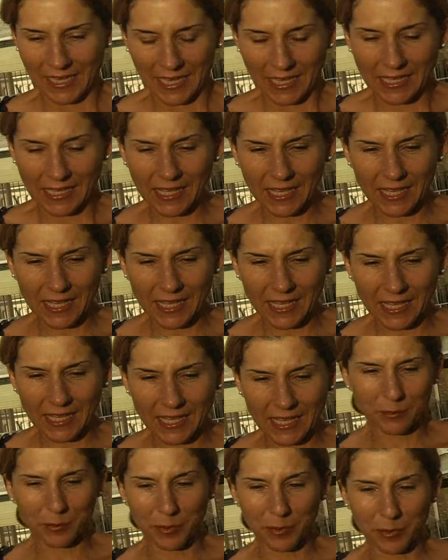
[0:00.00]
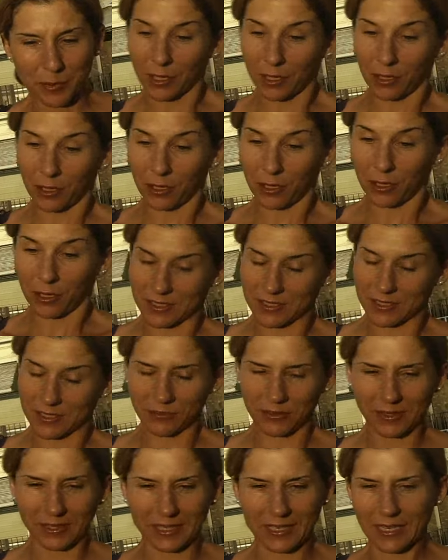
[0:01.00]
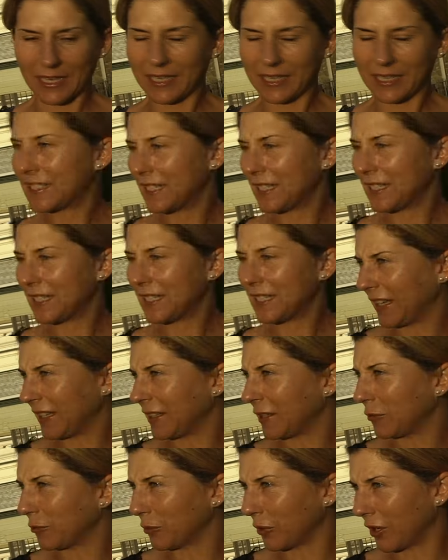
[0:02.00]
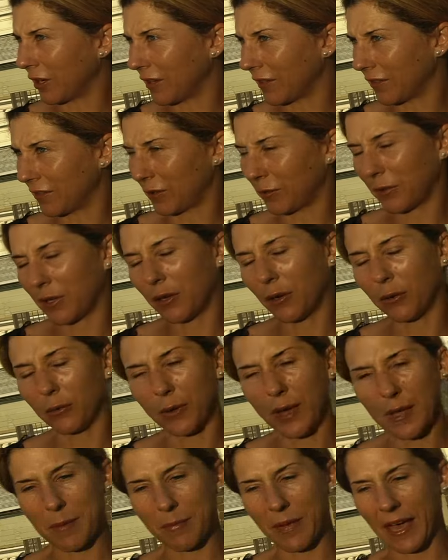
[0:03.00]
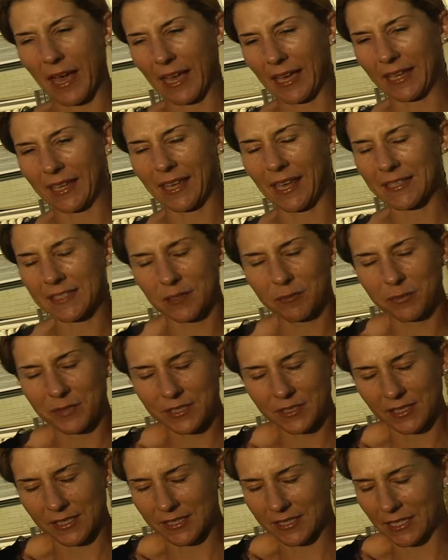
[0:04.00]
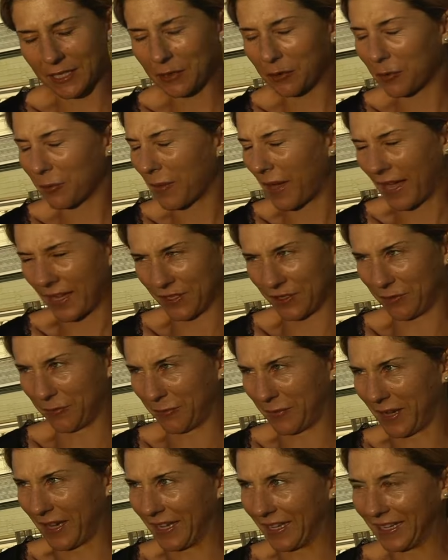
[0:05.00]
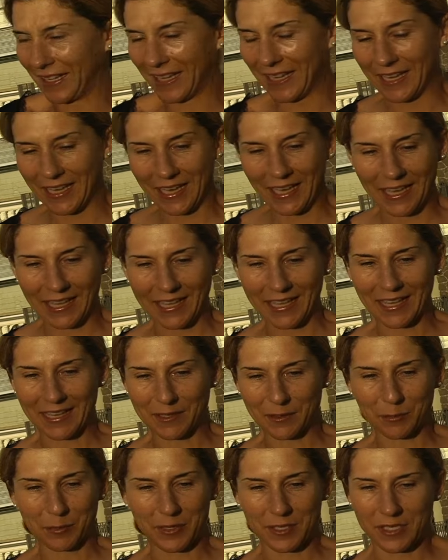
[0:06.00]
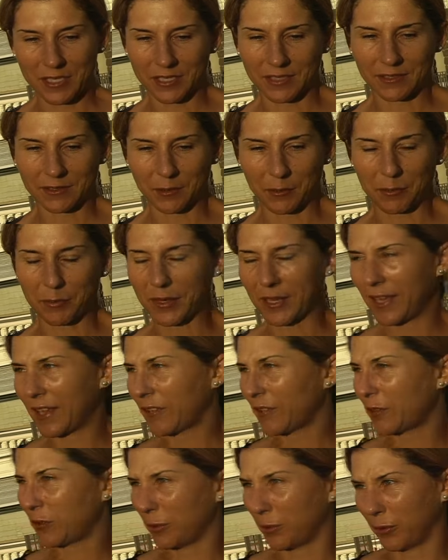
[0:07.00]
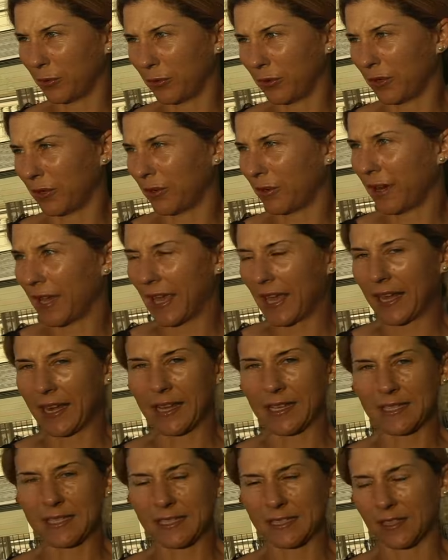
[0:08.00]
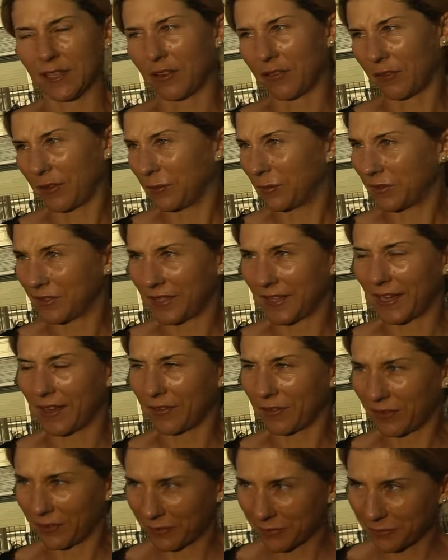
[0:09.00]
He has been my coach since really 1991, so we go way back. He hasn't missed a single match of mine. He has been just the biggest supporter, and I just love him to death.